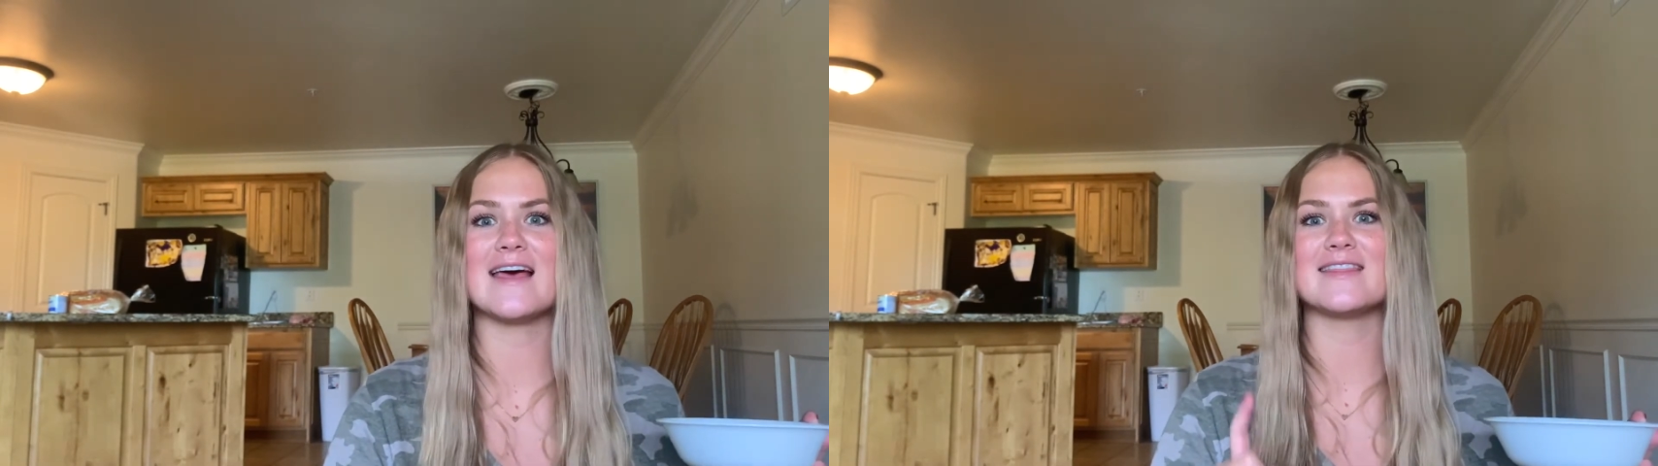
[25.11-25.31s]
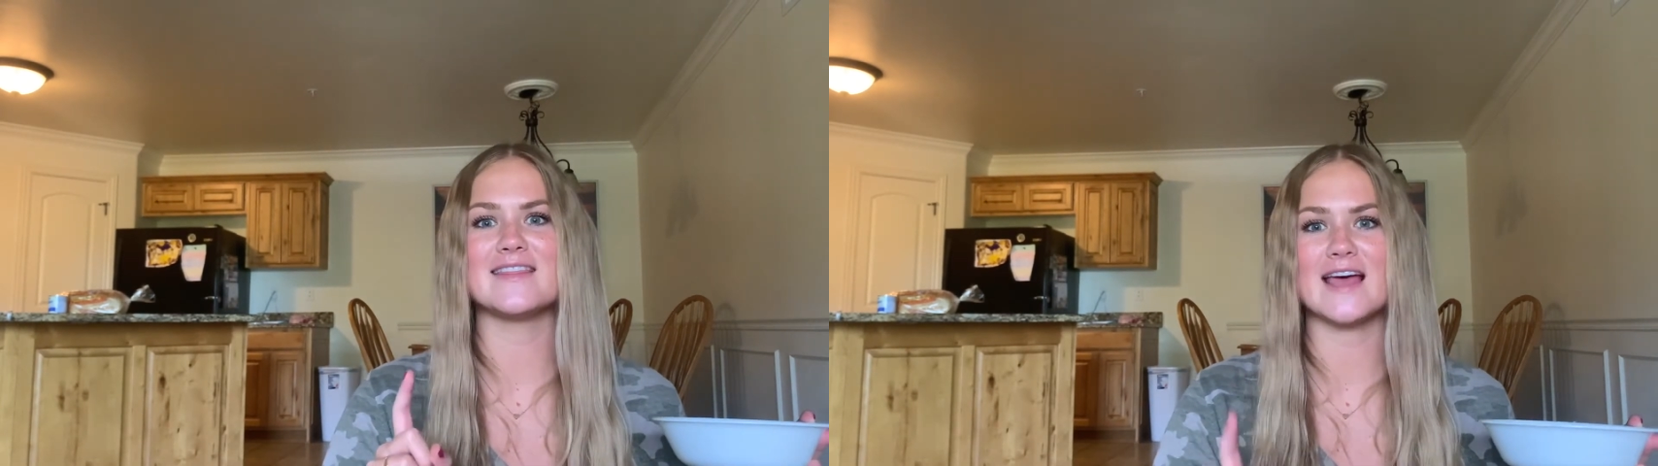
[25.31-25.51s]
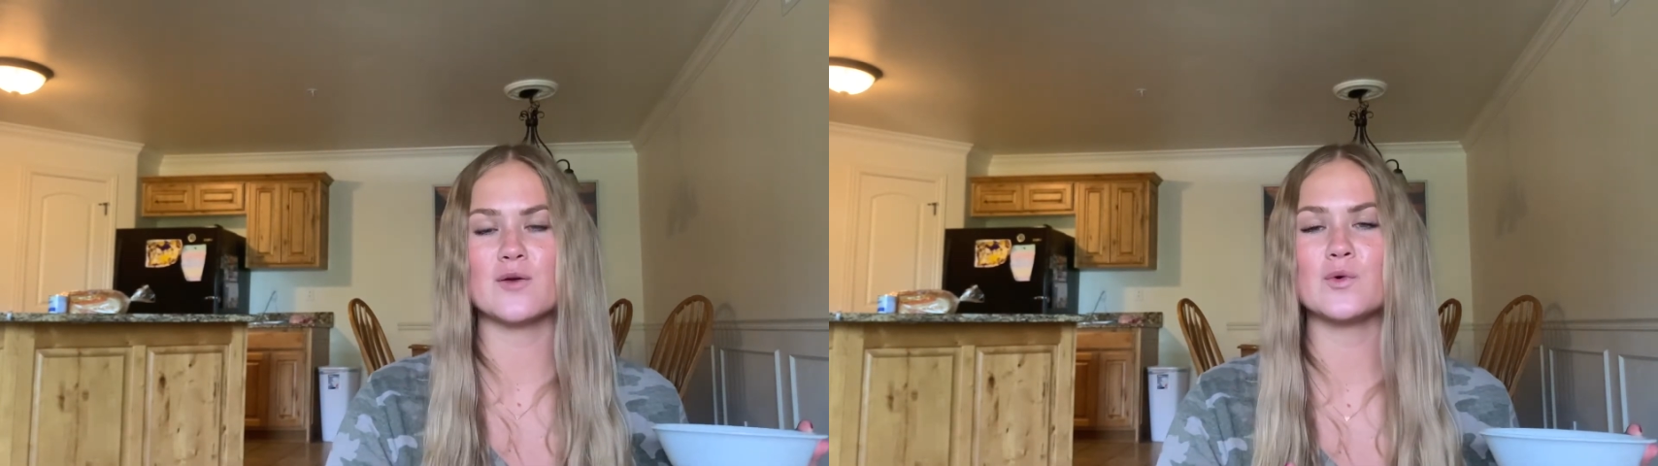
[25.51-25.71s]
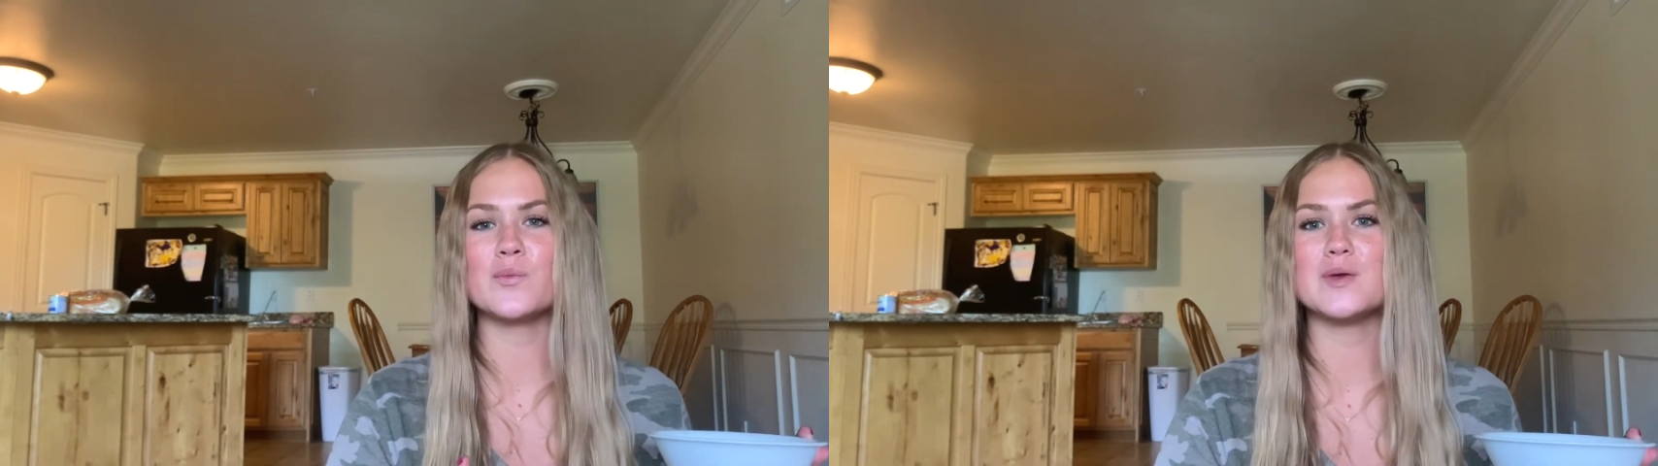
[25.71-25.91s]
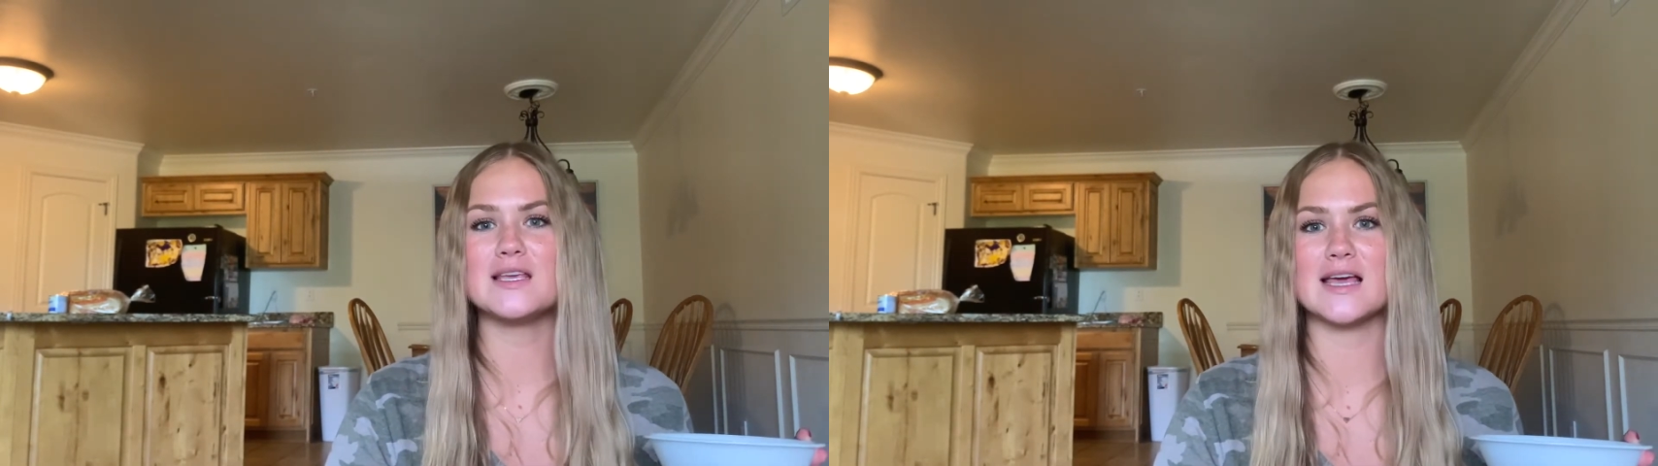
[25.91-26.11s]
and then
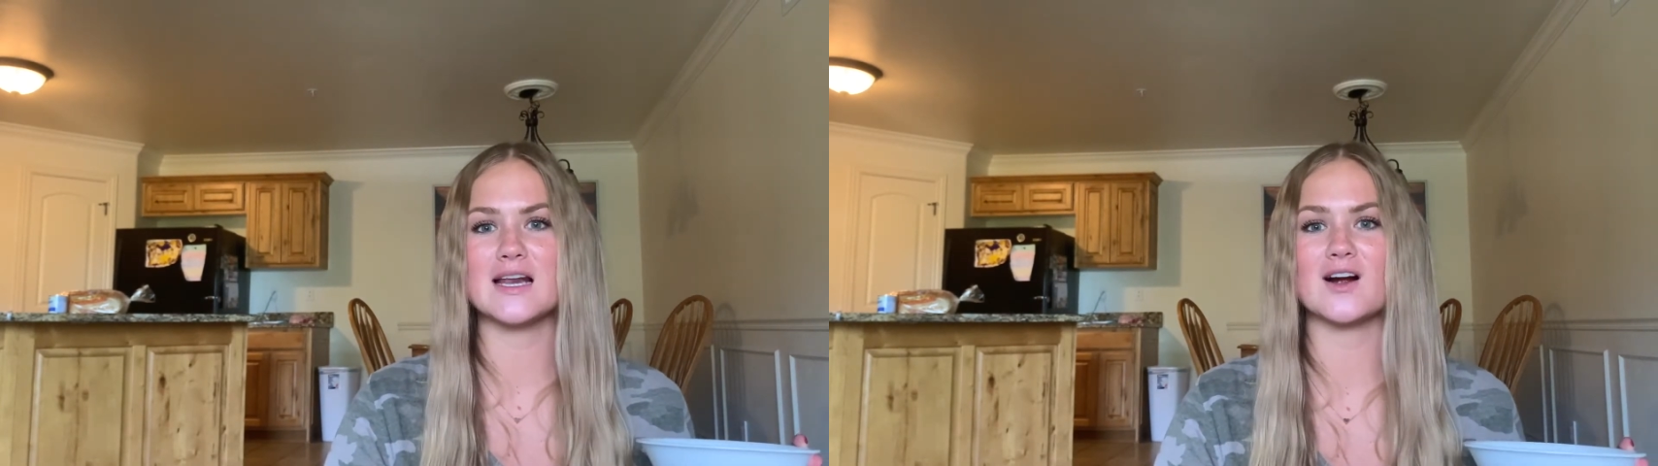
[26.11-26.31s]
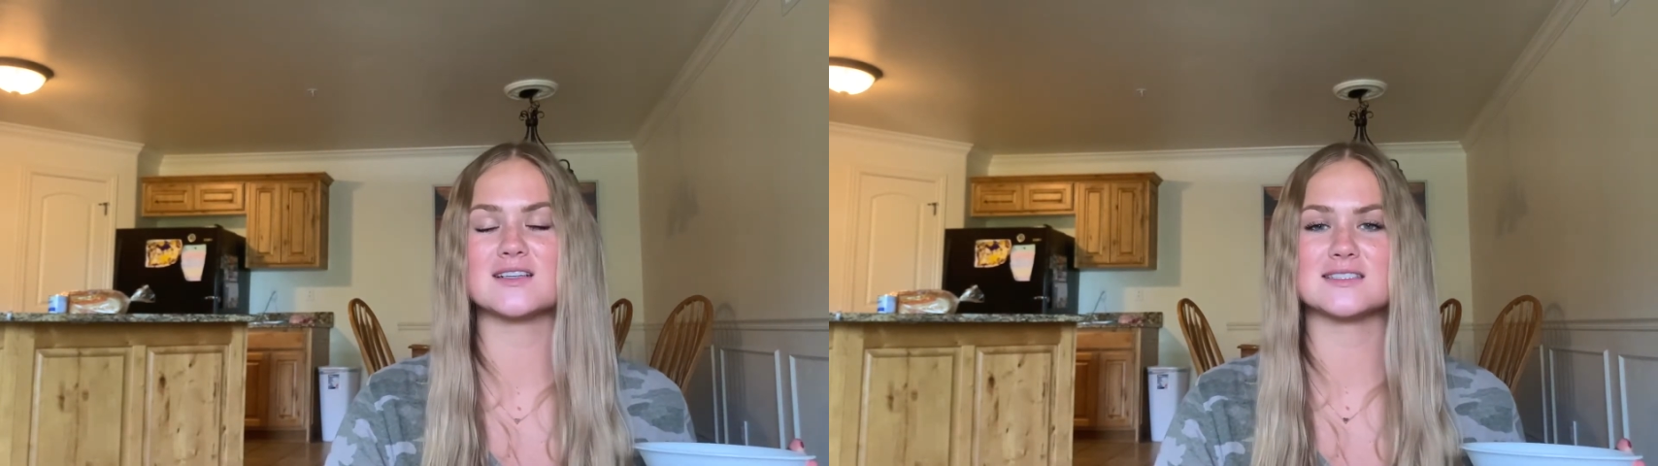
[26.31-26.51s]
we'll begin our